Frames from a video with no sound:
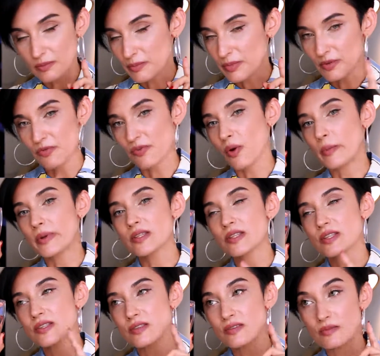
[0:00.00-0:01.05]
performance,
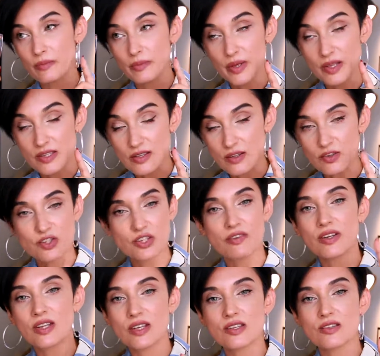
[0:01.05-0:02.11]
because the
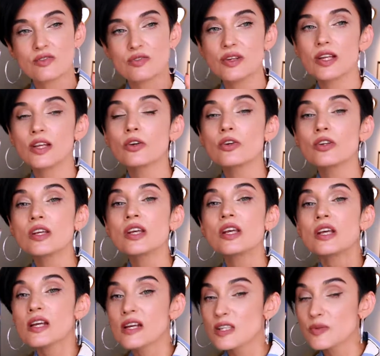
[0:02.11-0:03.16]
longevity is really good,
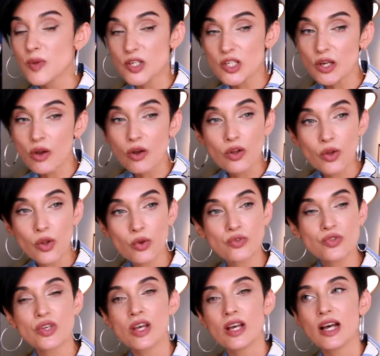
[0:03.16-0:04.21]
especially on
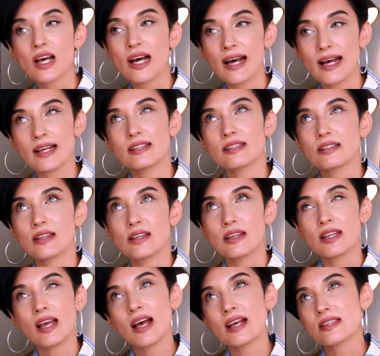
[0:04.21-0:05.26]
clothes. And
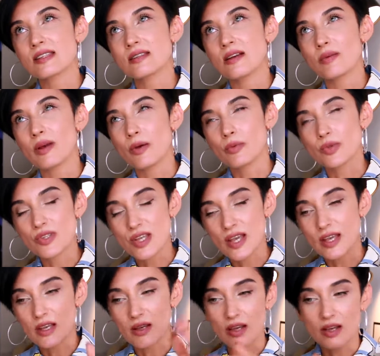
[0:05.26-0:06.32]
it has, I would
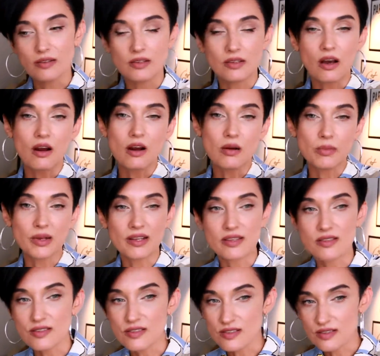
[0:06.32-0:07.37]
say, an arm
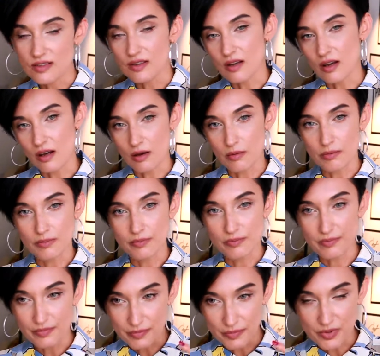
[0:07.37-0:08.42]
length
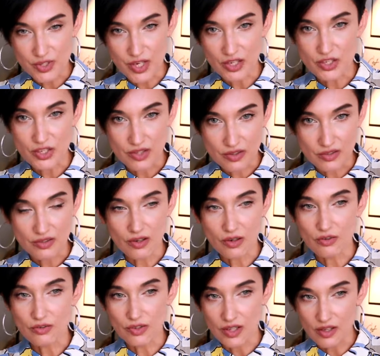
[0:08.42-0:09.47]
protection.
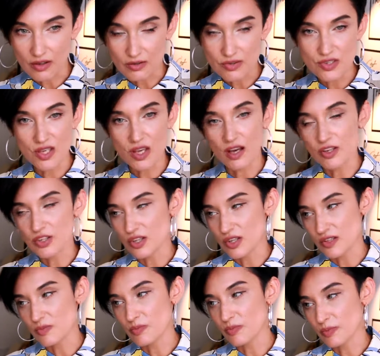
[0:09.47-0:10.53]
The sillage
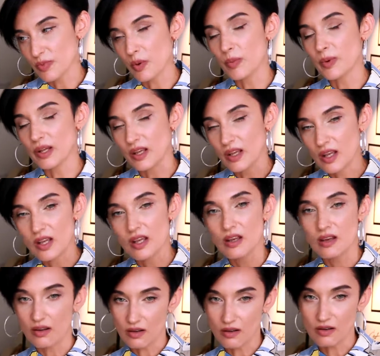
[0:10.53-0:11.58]
is probably
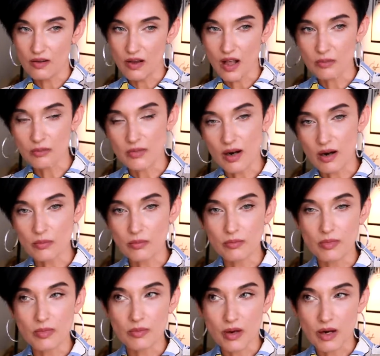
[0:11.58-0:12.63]
arm
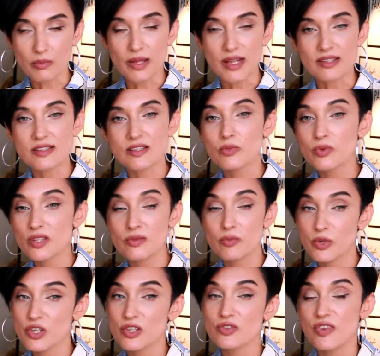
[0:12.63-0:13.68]
length,
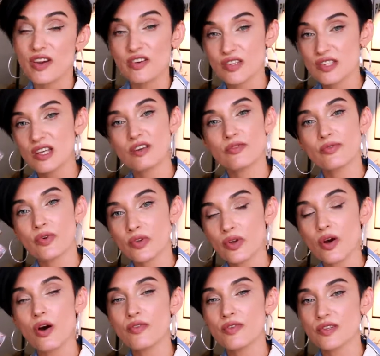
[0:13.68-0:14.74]
which is very safe for
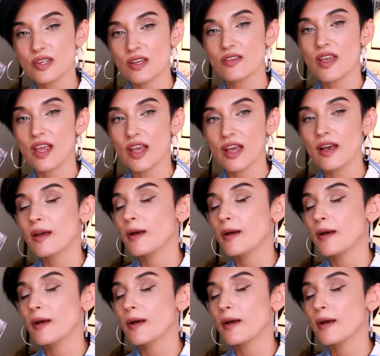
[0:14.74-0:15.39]
the office, I think.